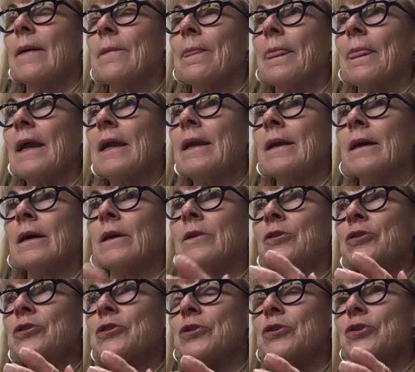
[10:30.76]

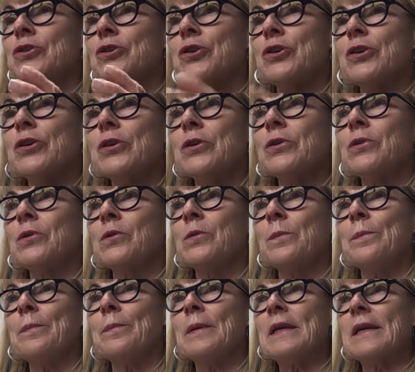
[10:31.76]
And two,
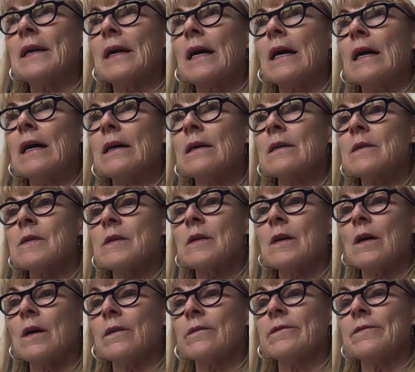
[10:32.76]
because
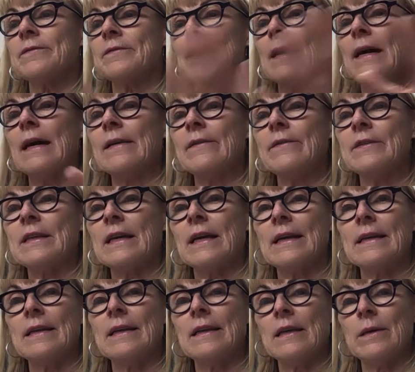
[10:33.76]
of 5
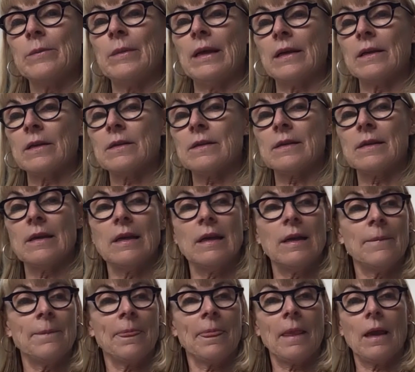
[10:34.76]
dynamics,
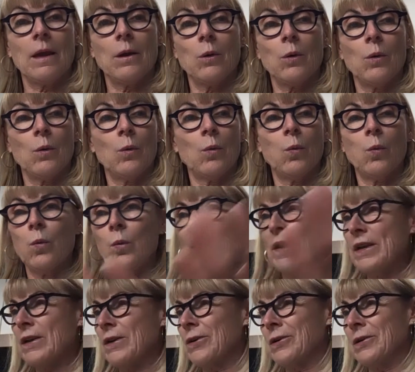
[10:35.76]

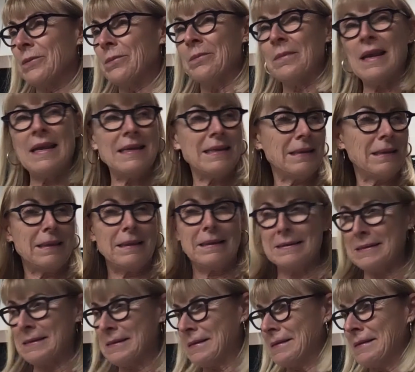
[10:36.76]
we could make
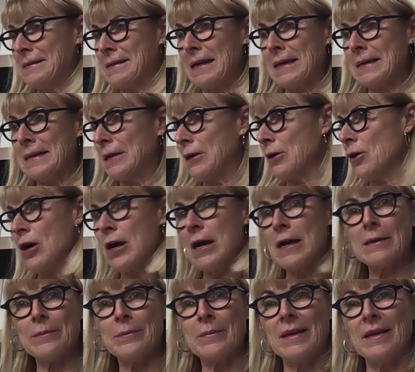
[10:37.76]
this
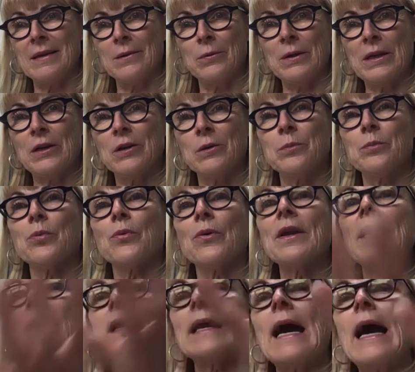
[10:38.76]
dichotomy, we could
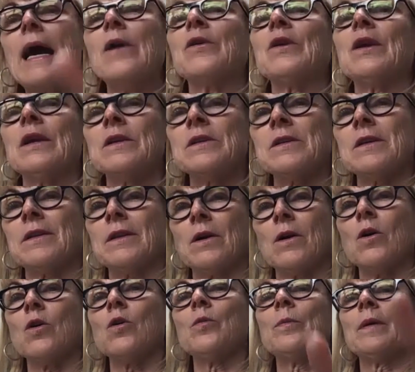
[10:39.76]
bring it out into the
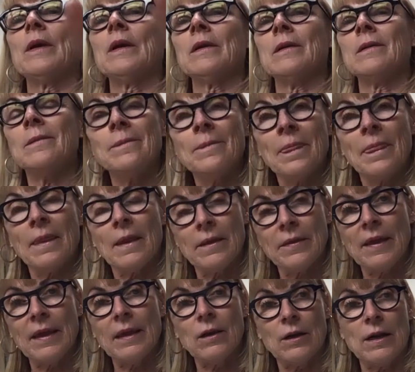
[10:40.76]
open.
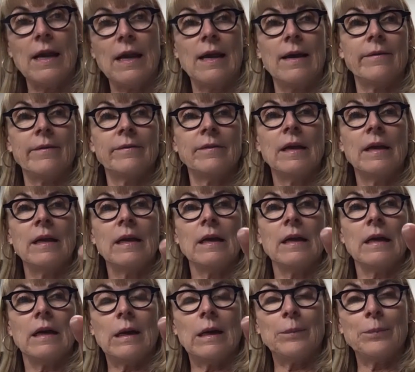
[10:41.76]
They could have
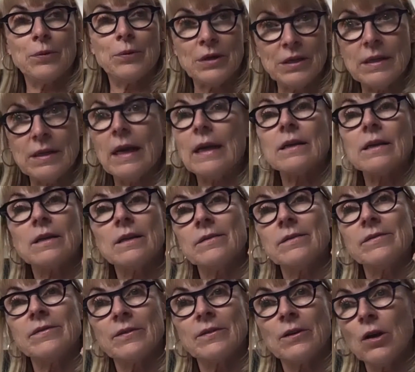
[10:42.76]
a
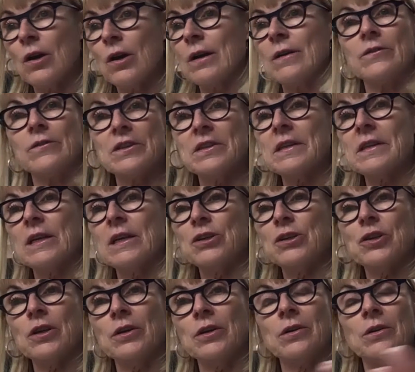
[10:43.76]
productive
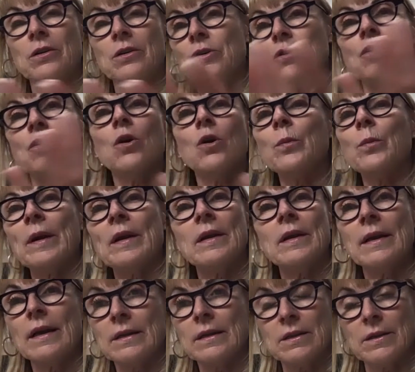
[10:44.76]
conversation. Nobody
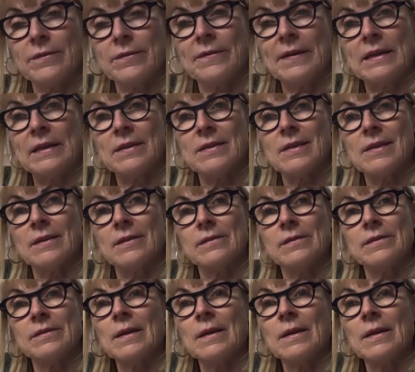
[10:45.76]
got defensive.